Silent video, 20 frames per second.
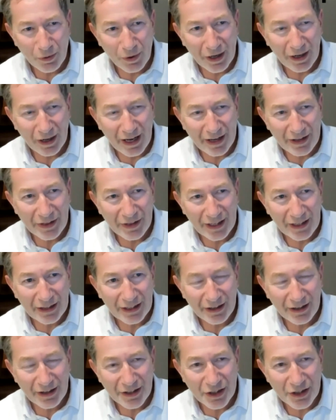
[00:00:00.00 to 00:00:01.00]
Well, I think the
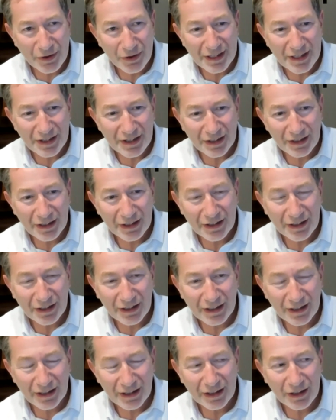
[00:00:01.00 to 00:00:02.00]
answer is
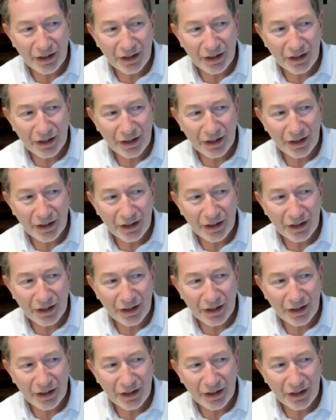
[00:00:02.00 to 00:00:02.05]
that